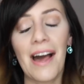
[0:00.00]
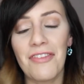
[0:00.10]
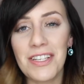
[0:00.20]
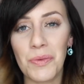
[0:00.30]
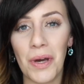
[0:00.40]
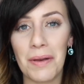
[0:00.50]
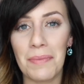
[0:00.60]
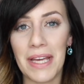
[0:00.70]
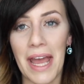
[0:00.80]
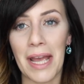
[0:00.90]
and this
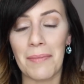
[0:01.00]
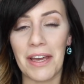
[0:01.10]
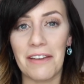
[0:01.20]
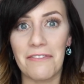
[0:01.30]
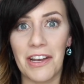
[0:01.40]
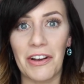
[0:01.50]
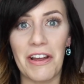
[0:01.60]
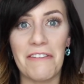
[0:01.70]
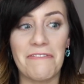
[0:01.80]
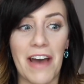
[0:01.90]
one became a
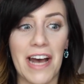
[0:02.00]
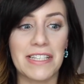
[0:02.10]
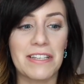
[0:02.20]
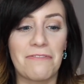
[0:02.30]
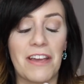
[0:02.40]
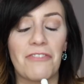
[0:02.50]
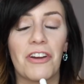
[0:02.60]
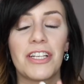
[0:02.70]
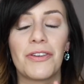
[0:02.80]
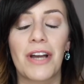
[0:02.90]
very fast favorite,